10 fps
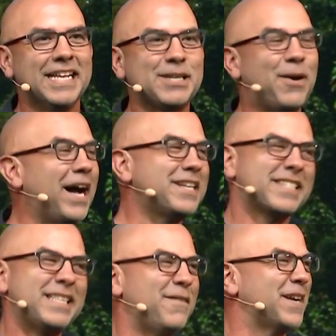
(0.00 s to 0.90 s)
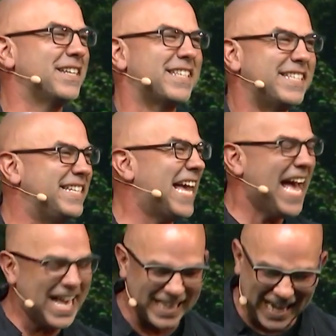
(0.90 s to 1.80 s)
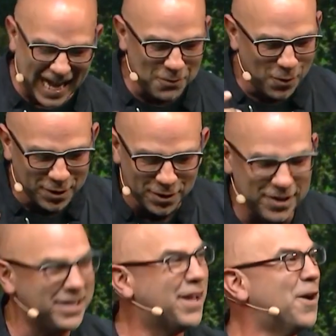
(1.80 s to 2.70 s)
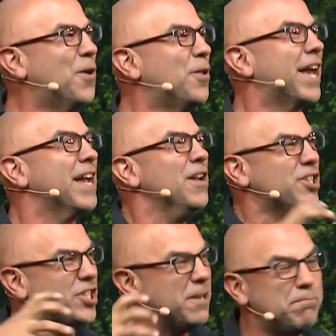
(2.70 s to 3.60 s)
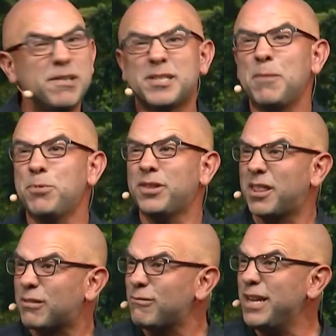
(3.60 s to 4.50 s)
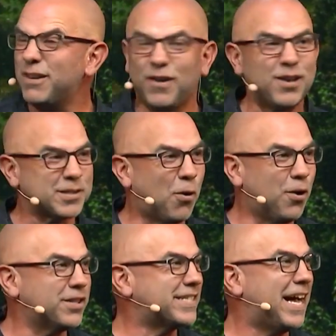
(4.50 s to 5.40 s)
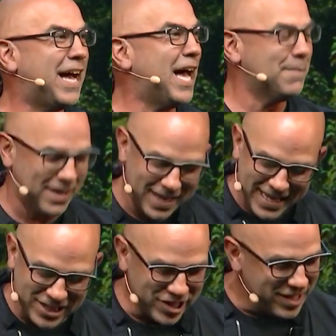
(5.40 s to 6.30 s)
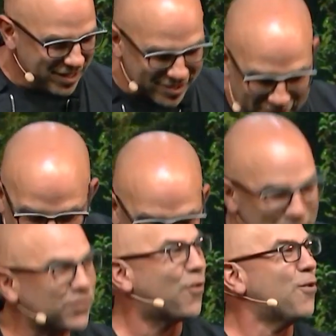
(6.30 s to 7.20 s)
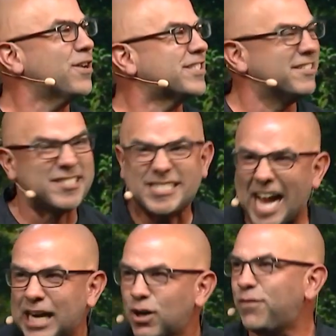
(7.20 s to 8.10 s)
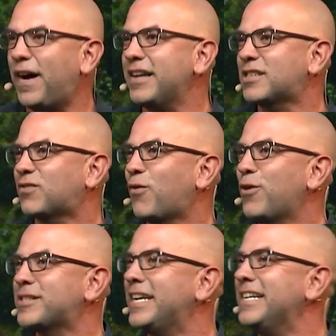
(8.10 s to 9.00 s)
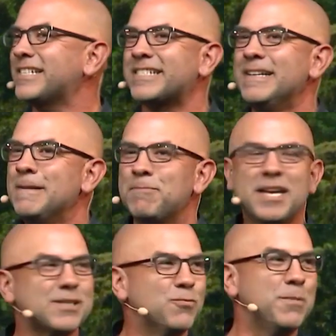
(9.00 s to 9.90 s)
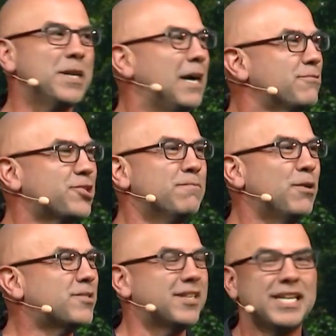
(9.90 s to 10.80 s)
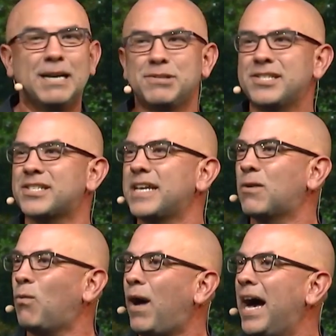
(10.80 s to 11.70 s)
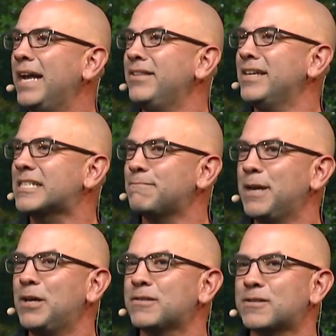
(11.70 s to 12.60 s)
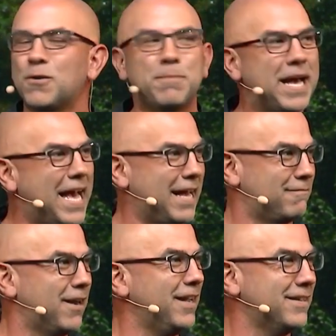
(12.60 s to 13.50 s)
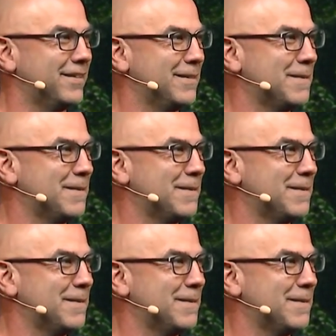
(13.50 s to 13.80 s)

And so I just love it because as a dad, like I want her to know, like she puts up with the three of us all the time, and she suffers for us and sacrifices for us. And I just, as a woman, I'm sure most of the time she's just like, why do they smell so bad, right?